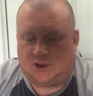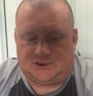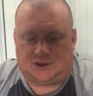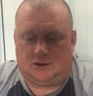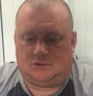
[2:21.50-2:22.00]

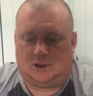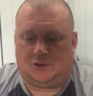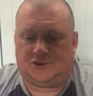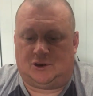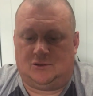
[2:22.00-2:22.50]
So
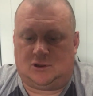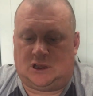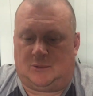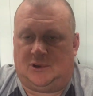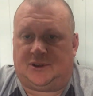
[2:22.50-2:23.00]
I'll show you a
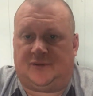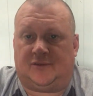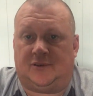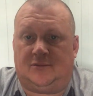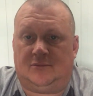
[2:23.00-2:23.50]
couple of
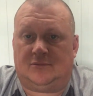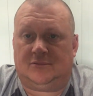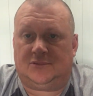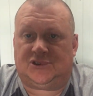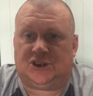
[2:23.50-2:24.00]
different
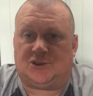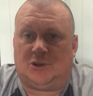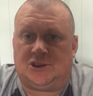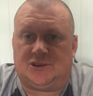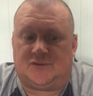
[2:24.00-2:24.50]

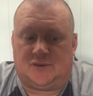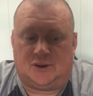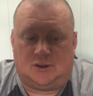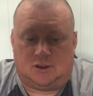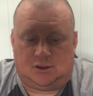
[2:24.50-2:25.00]
situations for
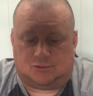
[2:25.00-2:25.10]
the knot.